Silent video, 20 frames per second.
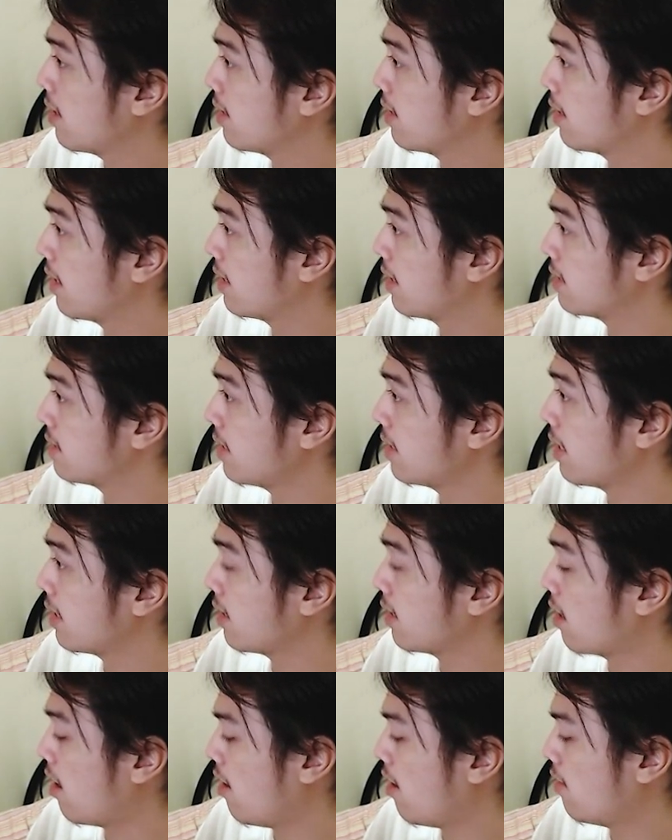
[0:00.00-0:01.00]
Is it
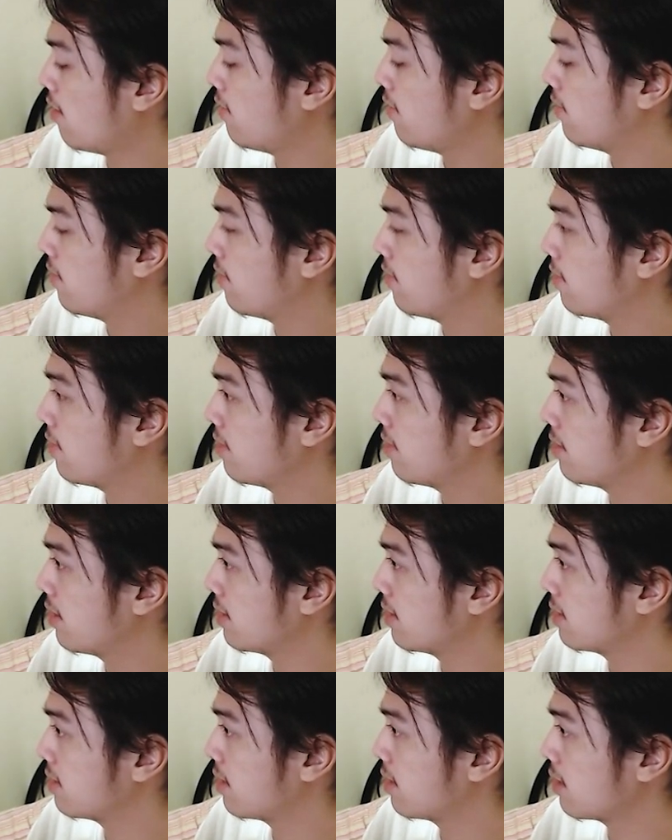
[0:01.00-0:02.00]
off?
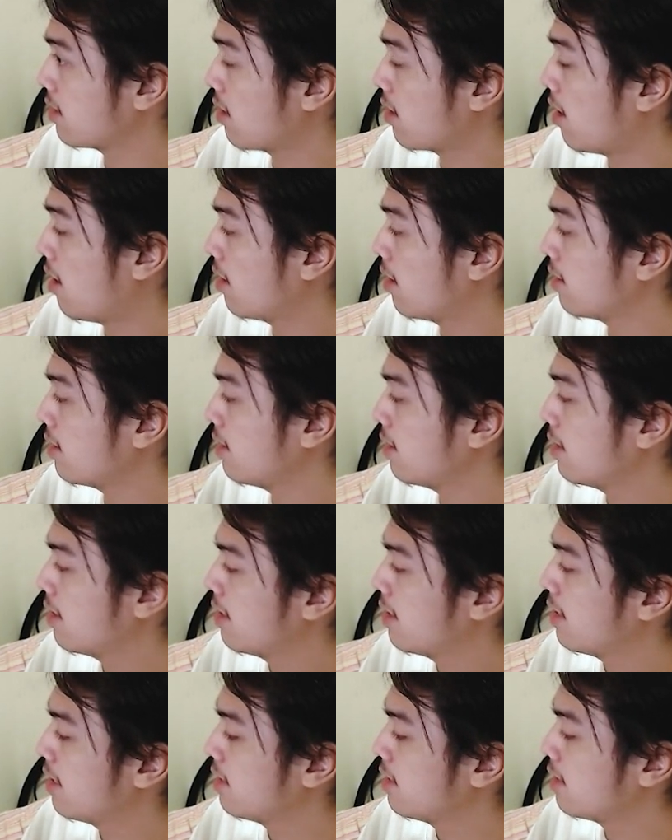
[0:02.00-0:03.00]
This is it on.
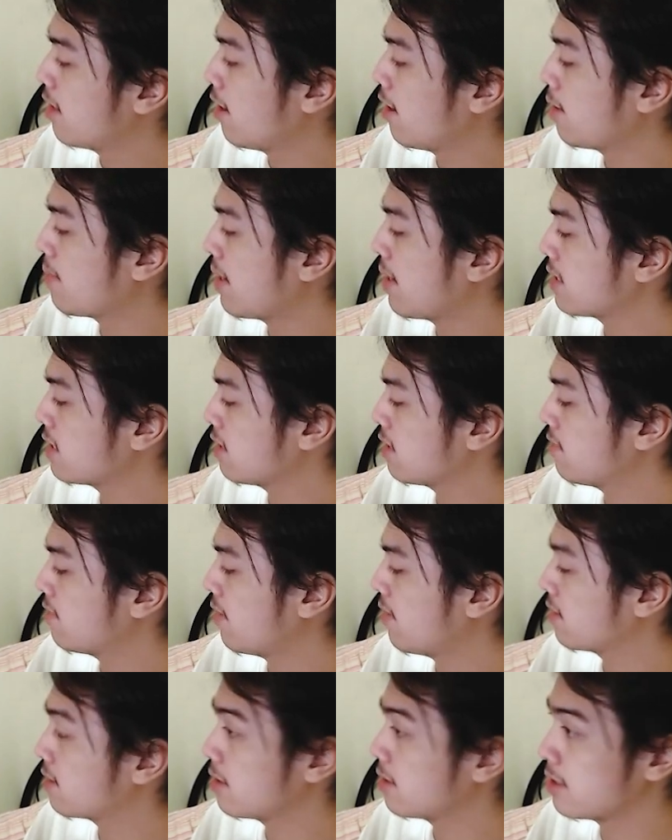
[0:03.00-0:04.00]
Now imagine if I
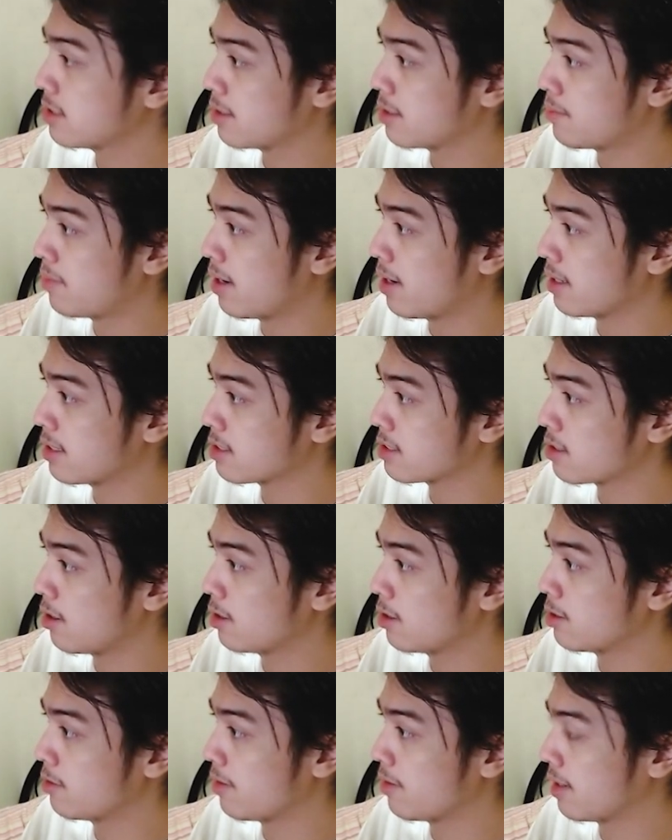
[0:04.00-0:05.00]
turn the brightness all
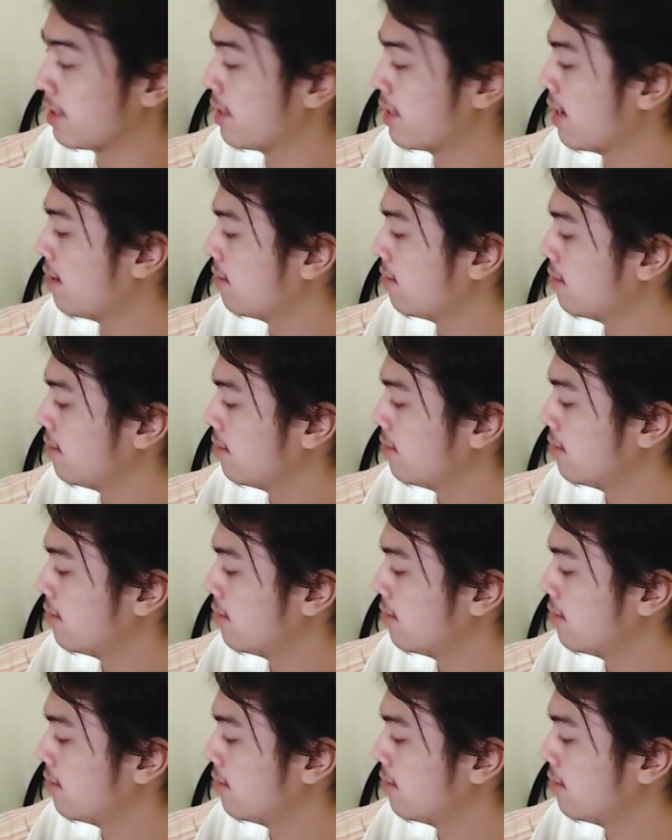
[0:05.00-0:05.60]
the way down.